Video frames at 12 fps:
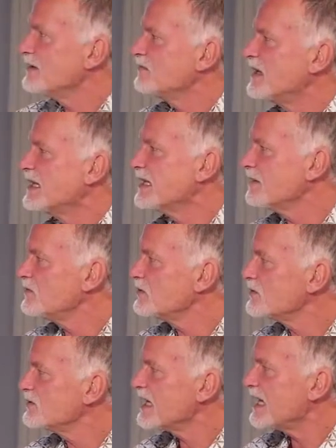paradigm
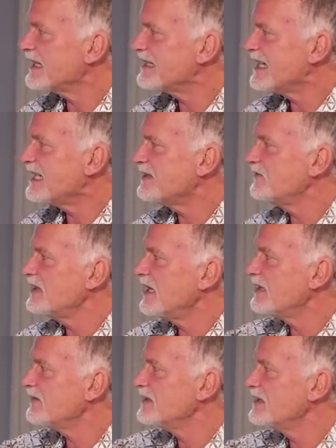looks like that. We
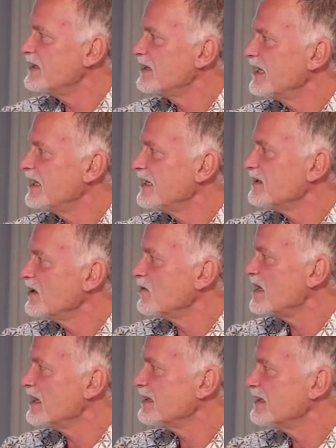have the
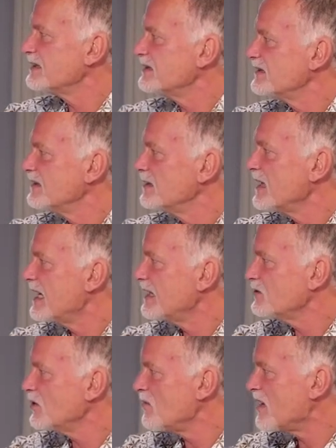
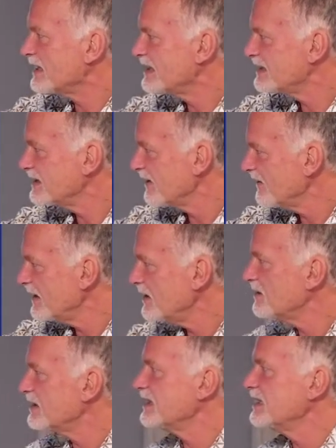electromagnetic
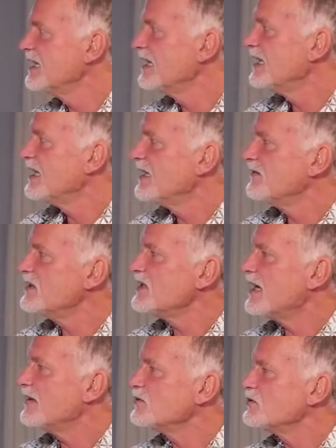theory, which
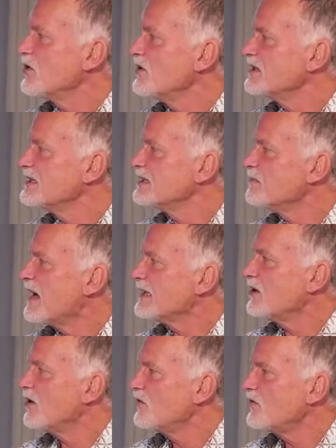I would call is
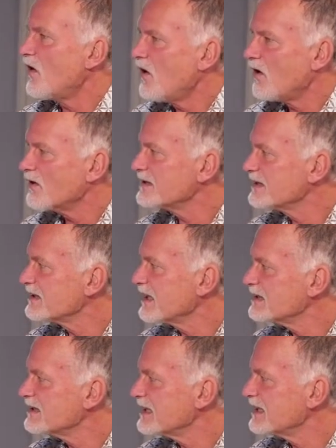mother of all, the
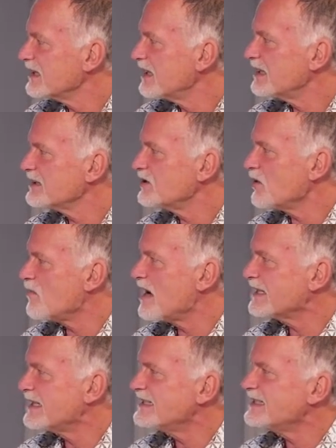classical
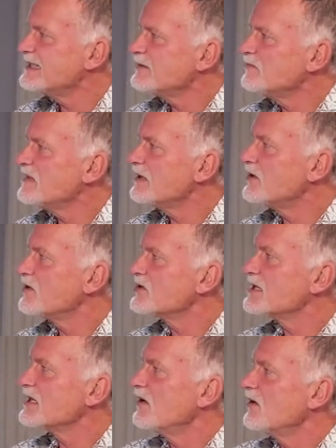electromagnetism,
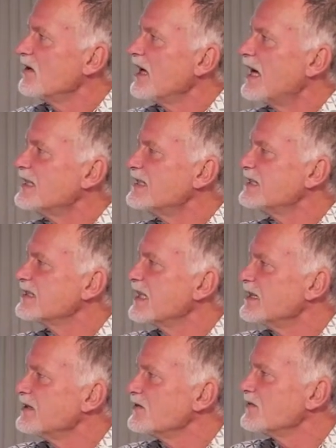because all other
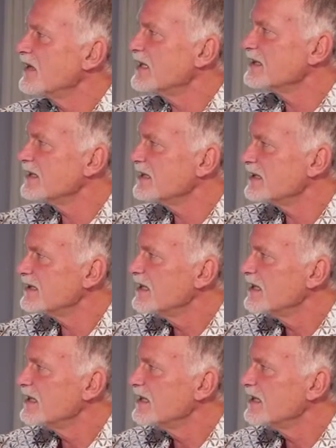kind of like the